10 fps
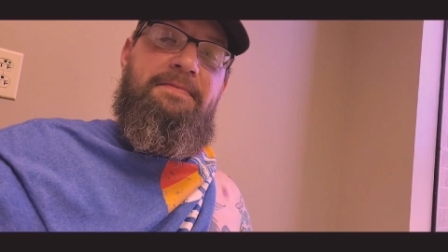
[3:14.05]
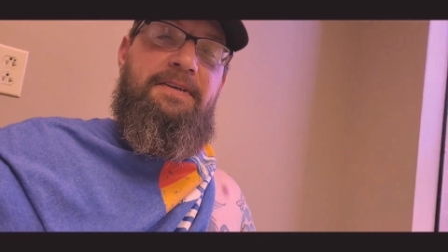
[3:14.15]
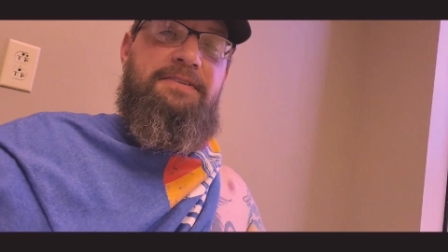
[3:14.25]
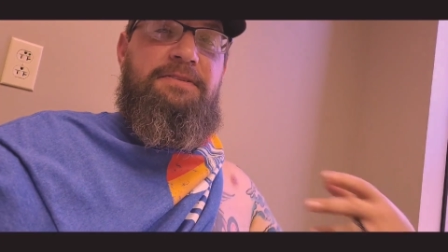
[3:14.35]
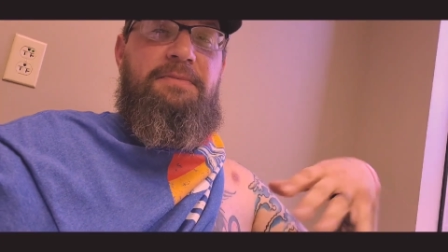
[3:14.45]

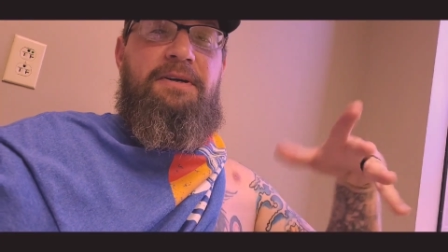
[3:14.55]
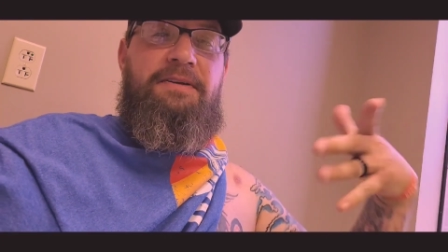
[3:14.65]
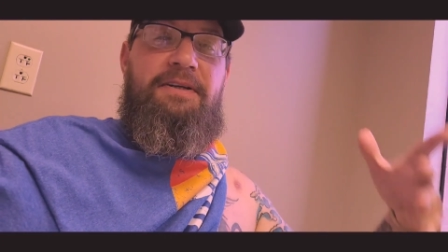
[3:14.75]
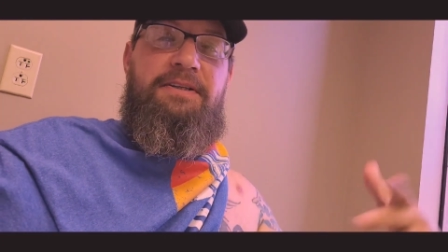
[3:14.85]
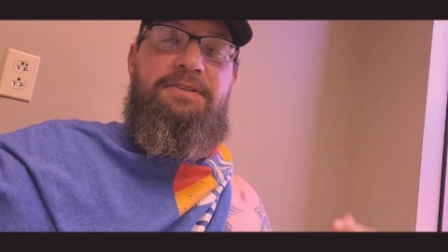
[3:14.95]
There's some
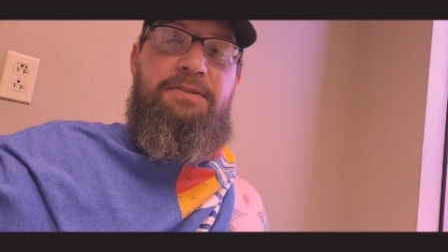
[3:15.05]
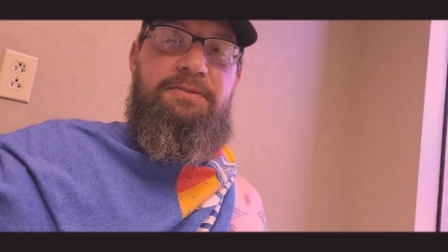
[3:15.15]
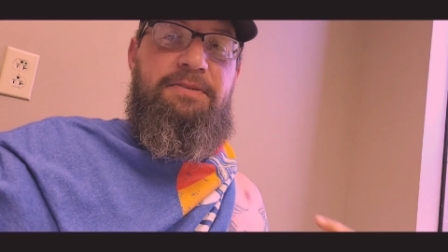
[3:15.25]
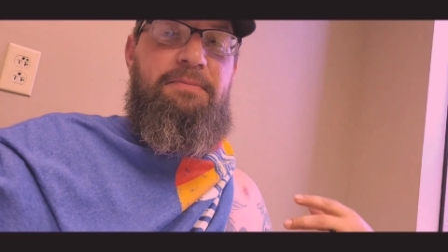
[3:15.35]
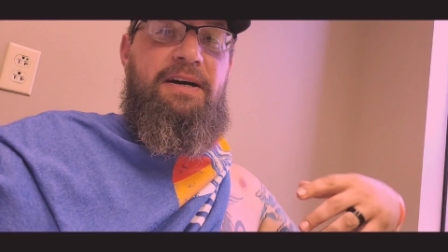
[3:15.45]
other
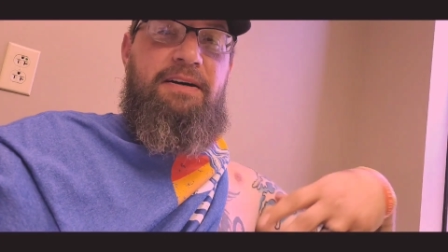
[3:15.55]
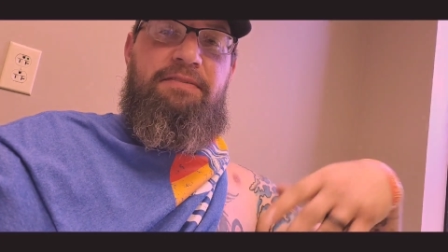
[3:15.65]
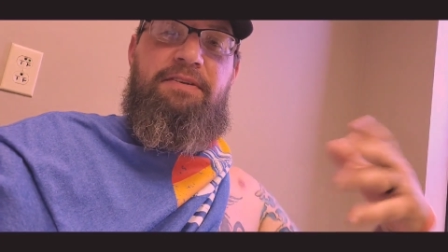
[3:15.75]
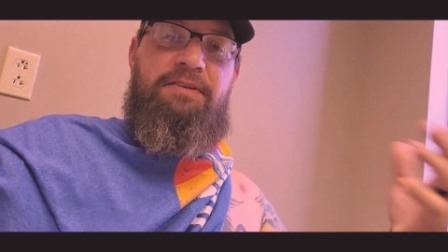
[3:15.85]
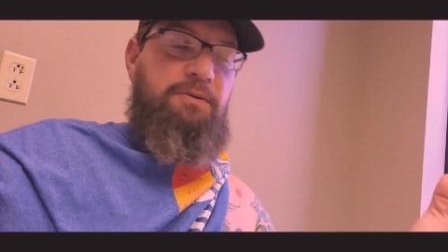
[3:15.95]
issues I might
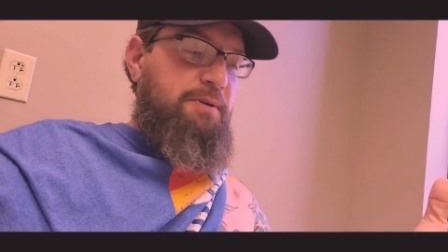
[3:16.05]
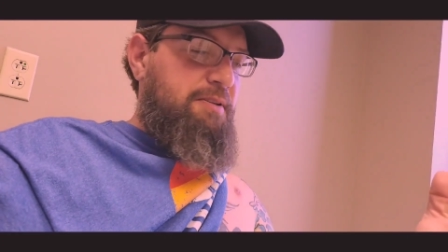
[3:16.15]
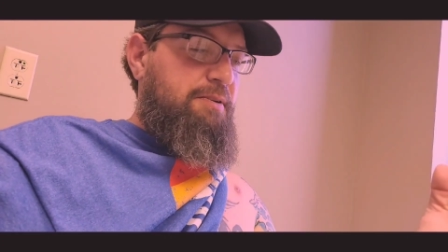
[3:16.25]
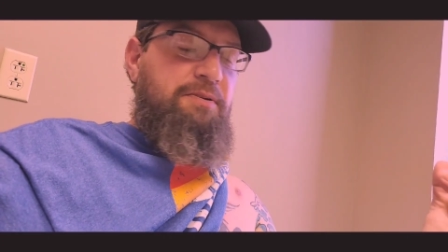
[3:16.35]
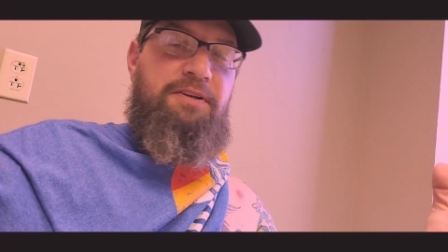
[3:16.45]
have to deal
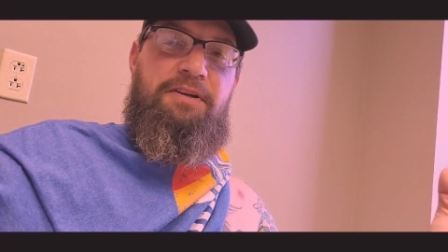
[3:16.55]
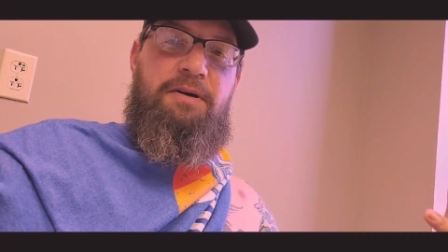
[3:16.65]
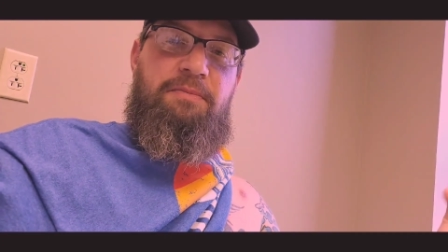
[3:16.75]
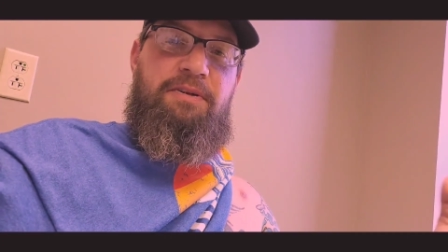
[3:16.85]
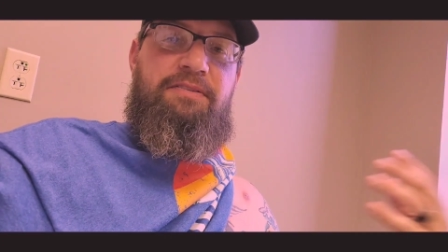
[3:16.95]
with due to the
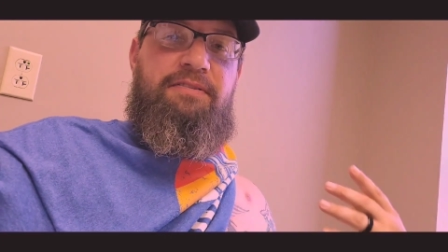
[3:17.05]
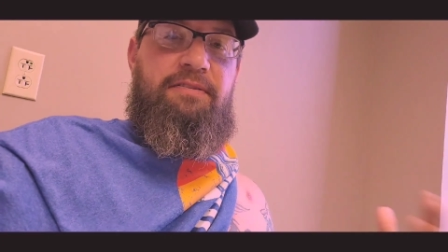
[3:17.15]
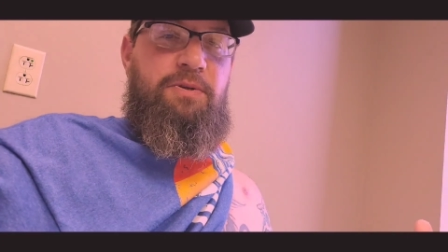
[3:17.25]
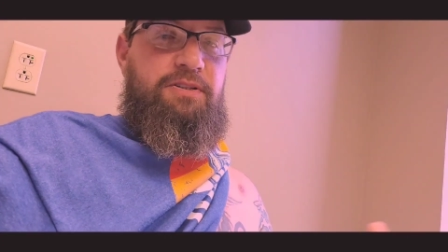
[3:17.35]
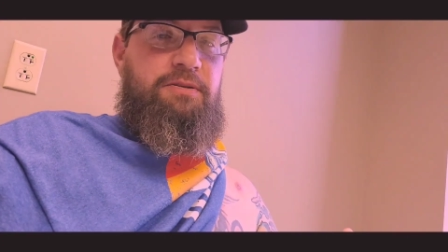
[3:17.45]
numbness,
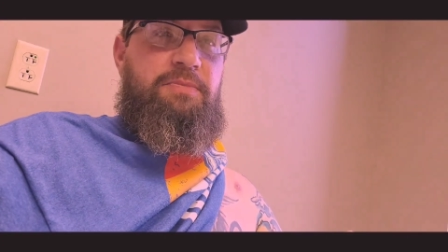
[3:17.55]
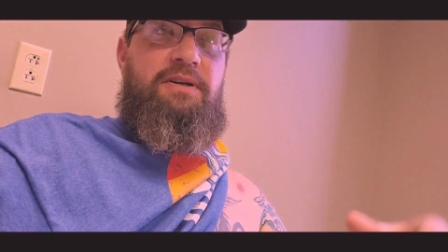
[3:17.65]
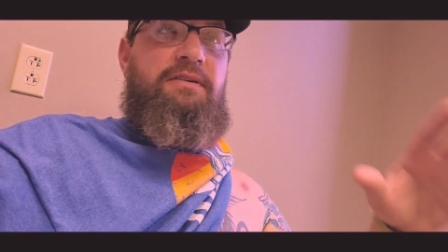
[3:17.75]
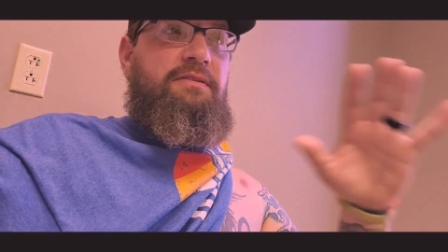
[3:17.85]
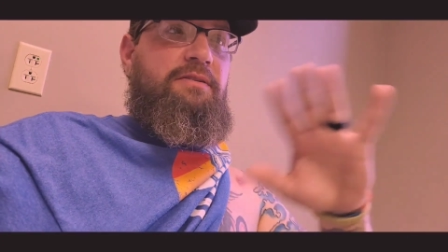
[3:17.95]
which could
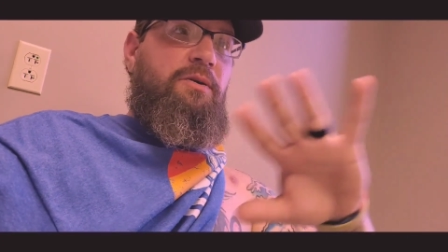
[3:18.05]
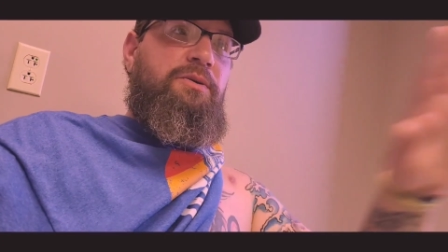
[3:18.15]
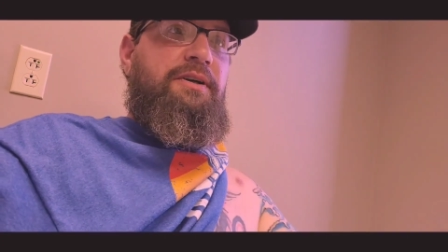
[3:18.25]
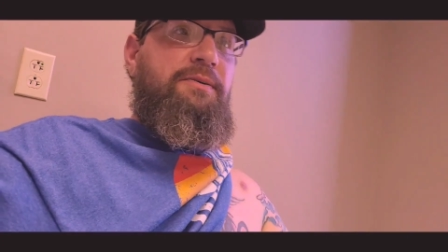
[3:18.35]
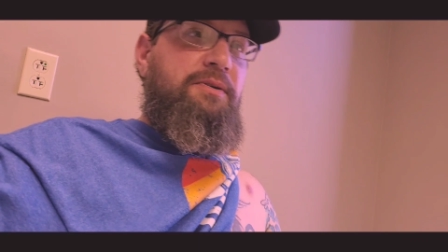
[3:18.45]
be
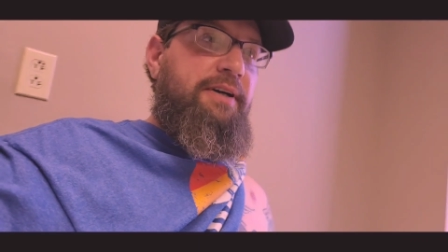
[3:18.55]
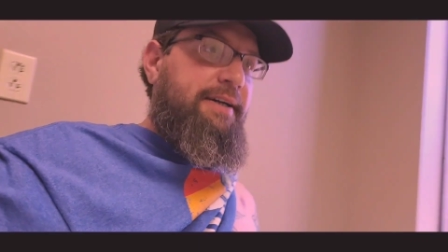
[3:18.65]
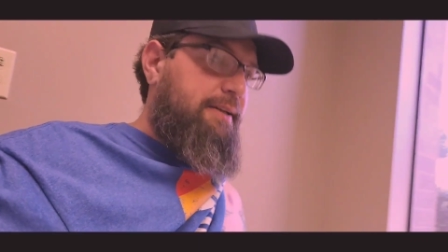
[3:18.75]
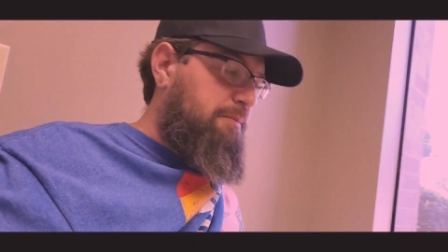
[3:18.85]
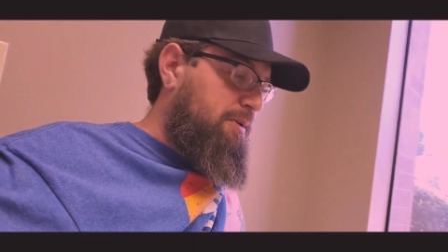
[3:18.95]
totally
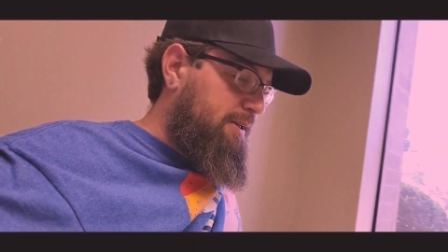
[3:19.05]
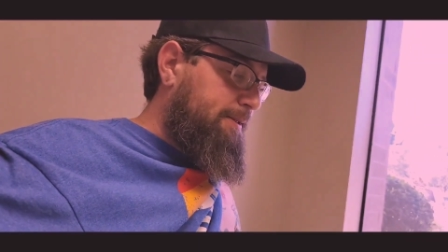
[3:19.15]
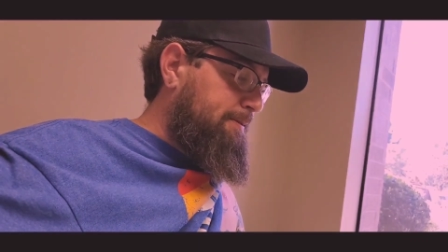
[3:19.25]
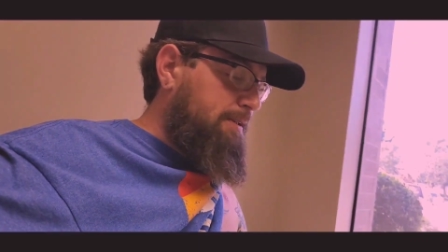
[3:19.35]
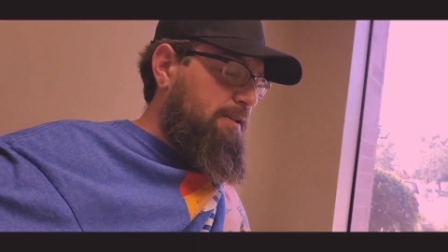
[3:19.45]
unrelated, but